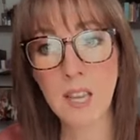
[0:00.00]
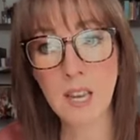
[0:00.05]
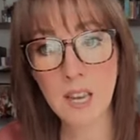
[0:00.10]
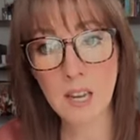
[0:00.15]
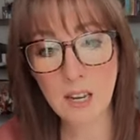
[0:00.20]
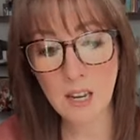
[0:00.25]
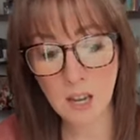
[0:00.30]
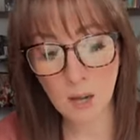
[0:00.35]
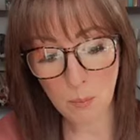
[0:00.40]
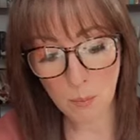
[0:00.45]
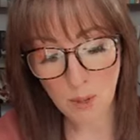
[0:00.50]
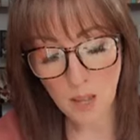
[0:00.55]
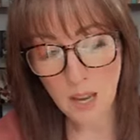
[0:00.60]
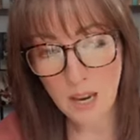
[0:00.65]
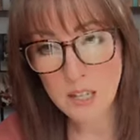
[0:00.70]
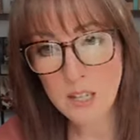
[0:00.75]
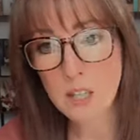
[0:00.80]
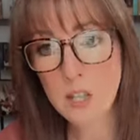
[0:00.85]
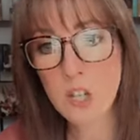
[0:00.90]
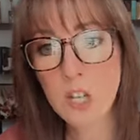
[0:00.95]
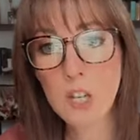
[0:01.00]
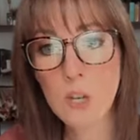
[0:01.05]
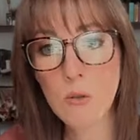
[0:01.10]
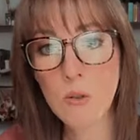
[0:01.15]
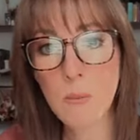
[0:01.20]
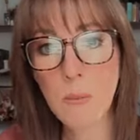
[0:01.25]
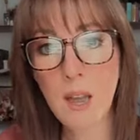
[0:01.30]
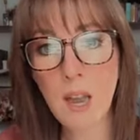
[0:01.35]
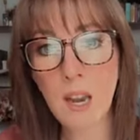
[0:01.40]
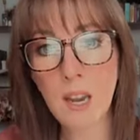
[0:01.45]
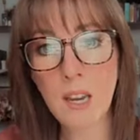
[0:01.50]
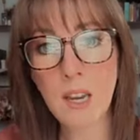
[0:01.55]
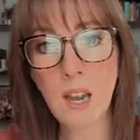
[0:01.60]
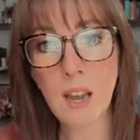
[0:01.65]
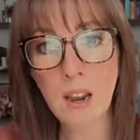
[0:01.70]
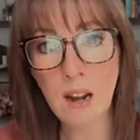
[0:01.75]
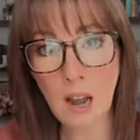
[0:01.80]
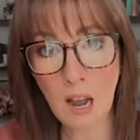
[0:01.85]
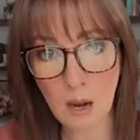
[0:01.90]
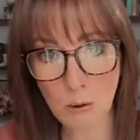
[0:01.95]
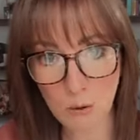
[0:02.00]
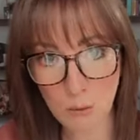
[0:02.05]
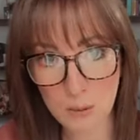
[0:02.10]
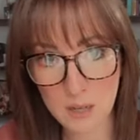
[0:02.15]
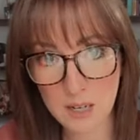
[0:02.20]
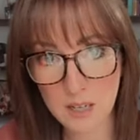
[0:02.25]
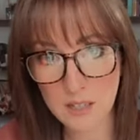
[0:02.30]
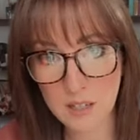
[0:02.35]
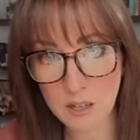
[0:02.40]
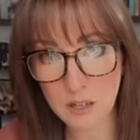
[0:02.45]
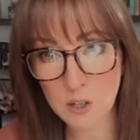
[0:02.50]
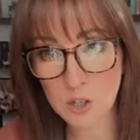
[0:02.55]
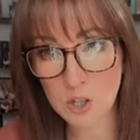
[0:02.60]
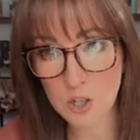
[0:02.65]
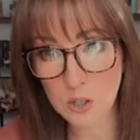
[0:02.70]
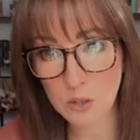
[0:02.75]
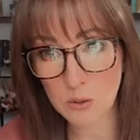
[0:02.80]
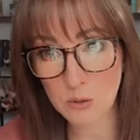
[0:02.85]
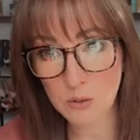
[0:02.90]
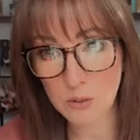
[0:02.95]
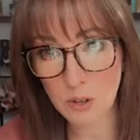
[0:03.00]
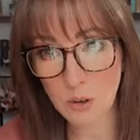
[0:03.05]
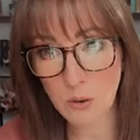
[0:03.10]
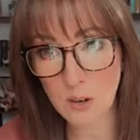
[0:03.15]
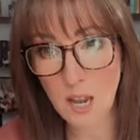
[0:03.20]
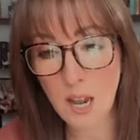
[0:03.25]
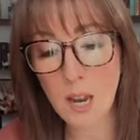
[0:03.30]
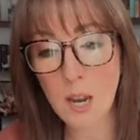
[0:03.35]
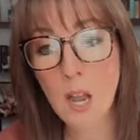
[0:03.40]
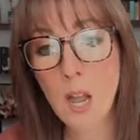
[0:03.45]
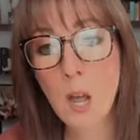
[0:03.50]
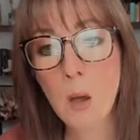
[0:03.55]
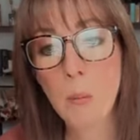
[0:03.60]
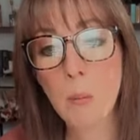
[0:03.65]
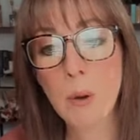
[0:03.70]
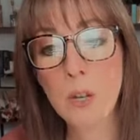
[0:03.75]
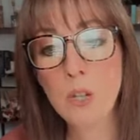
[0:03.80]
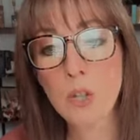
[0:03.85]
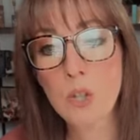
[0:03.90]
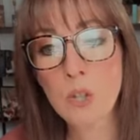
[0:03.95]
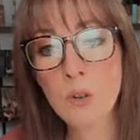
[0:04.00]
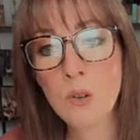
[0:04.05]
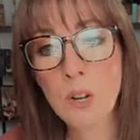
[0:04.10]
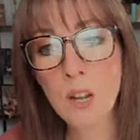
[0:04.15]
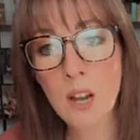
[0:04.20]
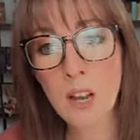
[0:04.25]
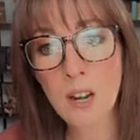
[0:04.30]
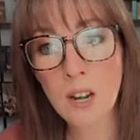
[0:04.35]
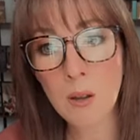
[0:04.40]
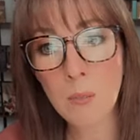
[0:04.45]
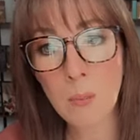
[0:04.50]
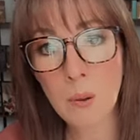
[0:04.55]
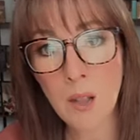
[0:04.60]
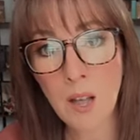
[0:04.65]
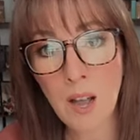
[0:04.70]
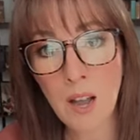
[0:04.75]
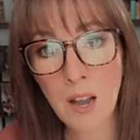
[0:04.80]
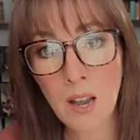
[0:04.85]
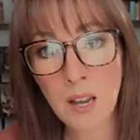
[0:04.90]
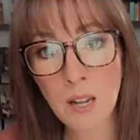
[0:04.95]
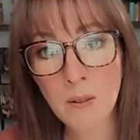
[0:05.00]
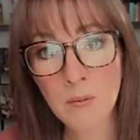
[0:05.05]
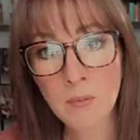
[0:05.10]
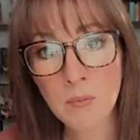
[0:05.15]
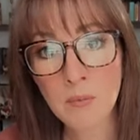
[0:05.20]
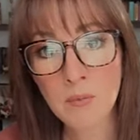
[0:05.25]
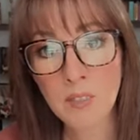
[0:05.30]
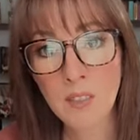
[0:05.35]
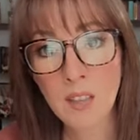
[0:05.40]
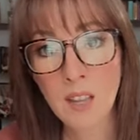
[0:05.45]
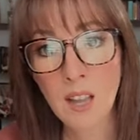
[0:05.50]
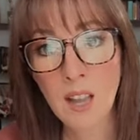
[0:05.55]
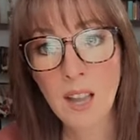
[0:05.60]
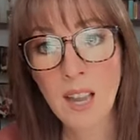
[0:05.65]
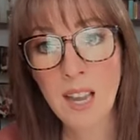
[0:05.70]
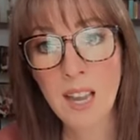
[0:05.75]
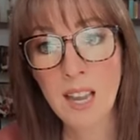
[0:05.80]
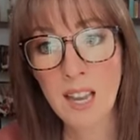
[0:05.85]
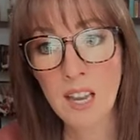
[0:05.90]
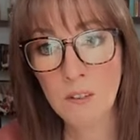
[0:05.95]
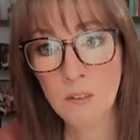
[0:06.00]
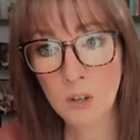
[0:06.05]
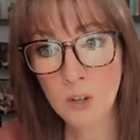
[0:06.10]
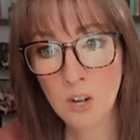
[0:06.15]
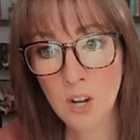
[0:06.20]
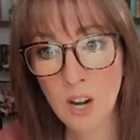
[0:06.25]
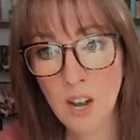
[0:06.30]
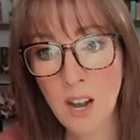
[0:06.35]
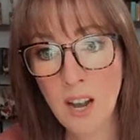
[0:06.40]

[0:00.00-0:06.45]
then apply to the QMA and I will be in touch soon. Okay. But do not apply if you're